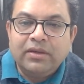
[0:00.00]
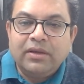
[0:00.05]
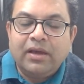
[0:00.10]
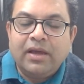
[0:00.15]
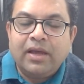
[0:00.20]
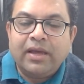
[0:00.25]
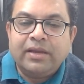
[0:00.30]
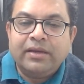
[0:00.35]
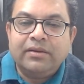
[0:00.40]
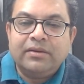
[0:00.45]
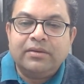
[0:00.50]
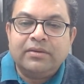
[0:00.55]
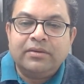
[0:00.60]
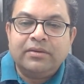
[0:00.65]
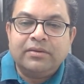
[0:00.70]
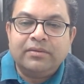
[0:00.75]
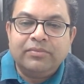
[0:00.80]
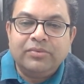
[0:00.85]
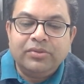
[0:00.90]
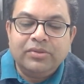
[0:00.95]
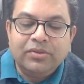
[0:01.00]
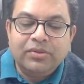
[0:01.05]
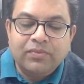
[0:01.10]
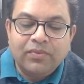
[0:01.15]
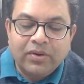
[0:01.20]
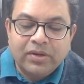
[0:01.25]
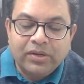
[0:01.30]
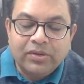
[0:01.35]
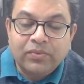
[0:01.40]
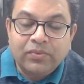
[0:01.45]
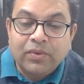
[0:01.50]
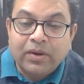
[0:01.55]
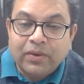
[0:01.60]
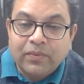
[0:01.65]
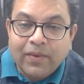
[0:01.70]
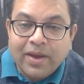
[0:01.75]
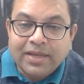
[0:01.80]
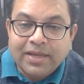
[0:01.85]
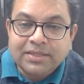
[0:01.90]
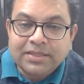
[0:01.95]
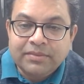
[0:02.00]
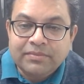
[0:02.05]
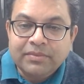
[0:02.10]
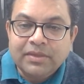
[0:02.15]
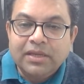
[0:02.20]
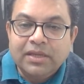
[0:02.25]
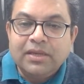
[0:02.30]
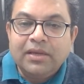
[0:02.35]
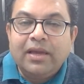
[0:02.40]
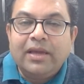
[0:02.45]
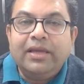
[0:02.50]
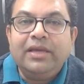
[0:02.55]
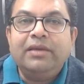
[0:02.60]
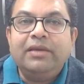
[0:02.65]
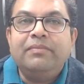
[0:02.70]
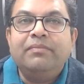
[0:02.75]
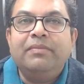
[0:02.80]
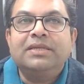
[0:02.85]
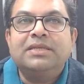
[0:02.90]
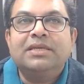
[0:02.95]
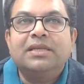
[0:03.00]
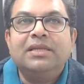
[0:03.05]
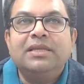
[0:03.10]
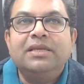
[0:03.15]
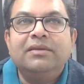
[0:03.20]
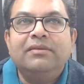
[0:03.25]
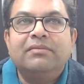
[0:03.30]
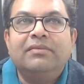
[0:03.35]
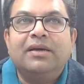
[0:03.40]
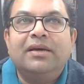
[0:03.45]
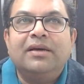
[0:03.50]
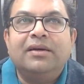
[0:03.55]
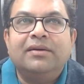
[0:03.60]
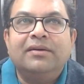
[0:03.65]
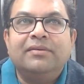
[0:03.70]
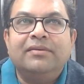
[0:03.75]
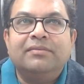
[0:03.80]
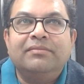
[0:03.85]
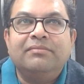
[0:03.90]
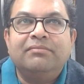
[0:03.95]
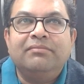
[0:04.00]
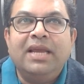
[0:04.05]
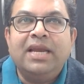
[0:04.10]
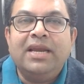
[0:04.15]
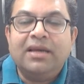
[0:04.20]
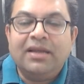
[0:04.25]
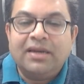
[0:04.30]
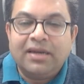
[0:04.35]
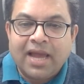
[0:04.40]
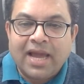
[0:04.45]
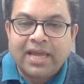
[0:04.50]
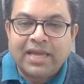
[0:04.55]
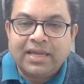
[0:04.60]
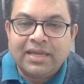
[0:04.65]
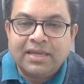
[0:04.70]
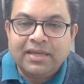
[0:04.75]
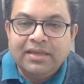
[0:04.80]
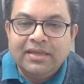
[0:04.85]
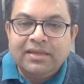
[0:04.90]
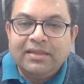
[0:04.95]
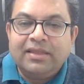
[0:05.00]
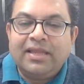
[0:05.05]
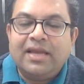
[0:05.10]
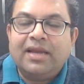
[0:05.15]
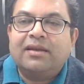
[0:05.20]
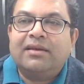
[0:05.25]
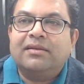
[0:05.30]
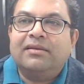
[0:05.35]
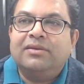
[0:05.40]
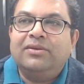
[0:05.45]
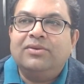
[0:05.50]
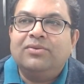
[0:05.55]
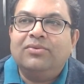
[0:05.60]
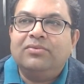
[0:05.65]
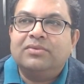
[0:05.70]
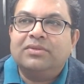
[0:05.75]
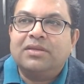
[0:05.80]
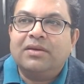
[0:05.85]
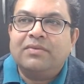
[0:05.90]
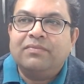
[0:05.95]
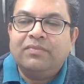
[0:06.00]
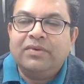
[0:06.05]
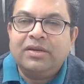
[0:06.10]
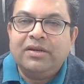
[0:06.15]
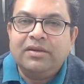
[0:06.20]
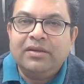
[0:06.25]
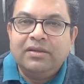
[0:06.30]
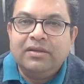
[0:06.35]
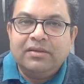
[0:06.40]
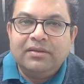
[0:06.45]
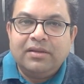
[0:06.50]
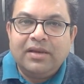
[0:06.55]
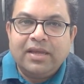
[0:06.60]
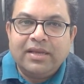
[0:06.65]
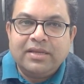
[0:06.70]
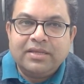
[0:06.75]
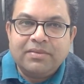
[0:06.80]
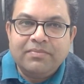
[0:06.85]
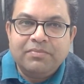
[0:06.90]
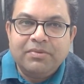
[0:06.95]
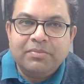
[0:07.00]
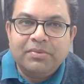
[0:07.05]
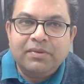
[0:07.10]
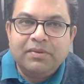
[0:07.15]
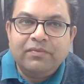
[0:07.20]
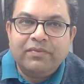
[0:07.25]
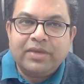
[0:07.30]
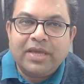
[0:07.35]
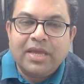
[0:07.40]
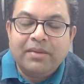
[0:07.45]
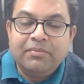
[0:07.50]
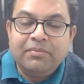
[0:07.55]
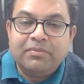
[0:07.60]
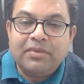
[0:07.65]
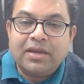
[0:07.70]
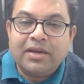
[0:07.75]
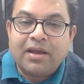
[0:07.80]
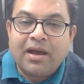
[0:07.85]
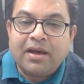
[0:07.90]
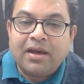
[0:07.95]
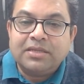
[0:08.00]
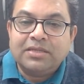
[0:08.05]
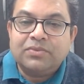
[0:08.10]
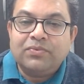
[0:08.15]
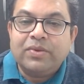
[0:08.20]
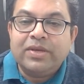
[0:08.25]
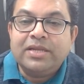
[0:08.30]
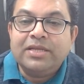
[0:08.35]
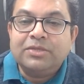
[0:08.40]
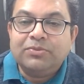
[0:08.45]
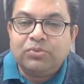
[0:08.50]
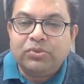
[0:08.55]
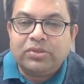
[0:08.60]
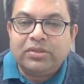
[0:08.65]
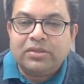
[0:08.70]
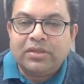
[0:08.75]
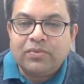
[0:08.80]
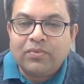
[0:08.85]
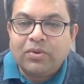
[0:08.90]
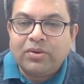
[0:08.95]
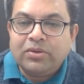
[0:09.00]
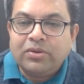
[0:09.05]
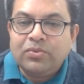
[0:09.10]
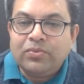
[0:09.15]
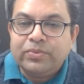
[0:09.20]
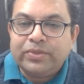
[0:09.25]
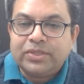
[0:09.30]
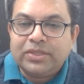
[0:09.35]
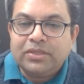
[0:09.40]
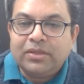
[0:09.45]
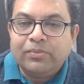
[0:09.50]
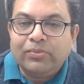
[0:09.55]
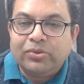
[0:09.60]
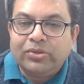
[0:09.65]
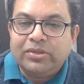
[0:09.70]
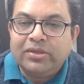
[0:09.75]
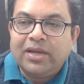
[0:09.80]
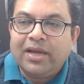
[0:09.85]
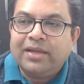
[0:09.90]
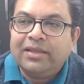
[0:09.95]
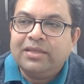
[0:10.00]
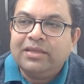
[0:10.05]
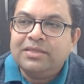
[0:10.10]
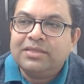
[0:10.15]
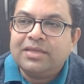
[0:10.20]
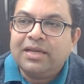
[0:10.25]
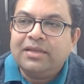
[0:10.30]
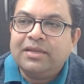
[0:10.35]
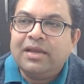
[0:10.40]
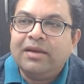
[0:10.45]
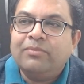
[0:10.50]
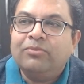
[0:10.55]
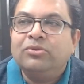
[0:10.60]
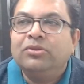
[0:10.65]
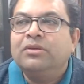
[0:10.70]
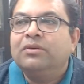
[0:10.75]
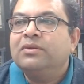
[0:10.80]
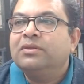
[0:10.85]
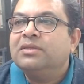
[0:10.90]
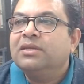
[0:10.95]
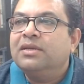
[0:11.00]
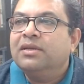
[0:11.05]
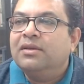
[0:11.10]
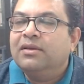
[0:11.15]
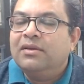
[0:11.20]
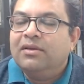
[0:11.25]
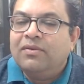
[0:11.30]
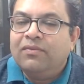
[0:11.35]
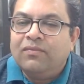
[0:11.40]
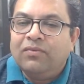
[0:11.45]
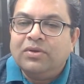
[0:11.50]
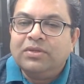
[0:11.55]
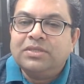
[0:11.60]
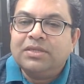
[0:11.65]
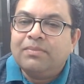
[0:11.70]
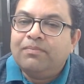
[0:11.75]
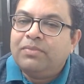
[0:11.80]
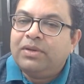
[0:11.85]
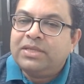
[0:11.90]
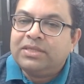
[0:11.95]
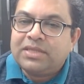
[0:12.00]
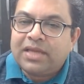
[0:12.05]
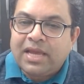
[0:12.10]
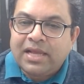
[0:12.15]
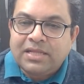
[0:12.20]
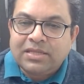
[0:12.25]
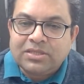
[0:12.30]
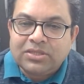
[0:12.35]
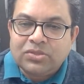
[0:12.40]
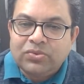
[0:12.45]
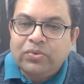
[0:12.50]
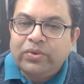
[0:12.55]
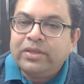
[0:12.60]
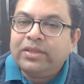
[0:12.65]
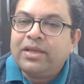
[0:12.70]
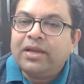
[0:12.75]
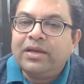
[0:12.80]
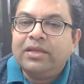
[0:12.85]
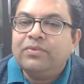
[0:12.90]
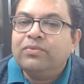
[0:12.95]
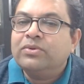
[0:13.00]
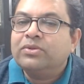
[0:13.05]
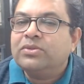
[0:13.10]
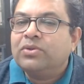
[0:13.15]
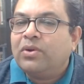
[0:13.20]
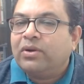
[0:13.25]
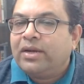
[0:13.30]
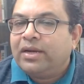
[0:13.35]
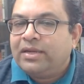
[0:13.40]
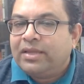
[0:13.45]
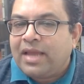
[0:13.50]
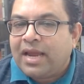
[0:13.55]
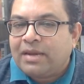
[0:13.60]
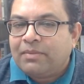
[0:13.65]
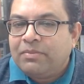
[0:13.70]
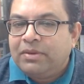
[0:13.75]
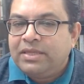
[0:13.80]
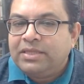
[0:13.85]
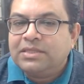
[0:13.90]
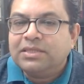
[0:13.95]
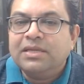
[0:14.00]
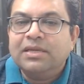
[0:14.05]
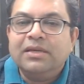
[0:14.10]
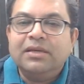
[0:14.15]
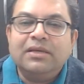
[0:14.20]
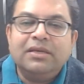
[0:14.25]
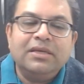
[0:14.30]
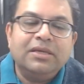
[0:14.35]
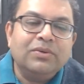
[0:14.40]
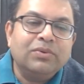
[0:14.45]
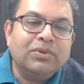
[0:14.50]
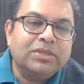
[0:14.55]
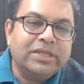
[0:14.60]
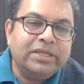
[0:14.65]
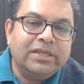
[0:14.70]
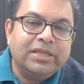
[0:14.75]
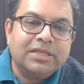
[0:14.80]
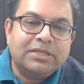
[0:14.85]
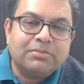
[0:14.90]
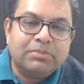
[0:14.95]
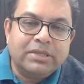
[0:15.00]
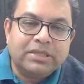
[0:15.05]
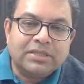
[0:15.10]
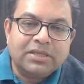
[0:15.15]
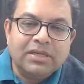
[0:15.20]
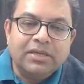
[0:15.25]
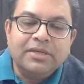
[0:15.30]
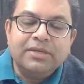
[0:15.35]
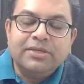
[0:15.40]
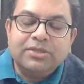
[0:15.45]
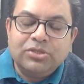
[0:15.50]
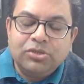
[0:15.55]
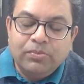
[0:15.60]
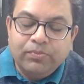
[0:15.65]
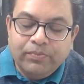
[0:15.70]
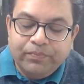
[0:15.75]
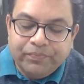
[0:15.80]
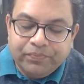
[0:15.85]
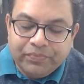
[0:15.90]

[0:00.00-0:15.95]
and uh, Buddha wanted to advise him. He basically uh, made a lie that you know someone like some people came and asked where is buddha they wanted to visit the buddha and he said that buddha was someplace else knowing that he was not at that place he was at this place so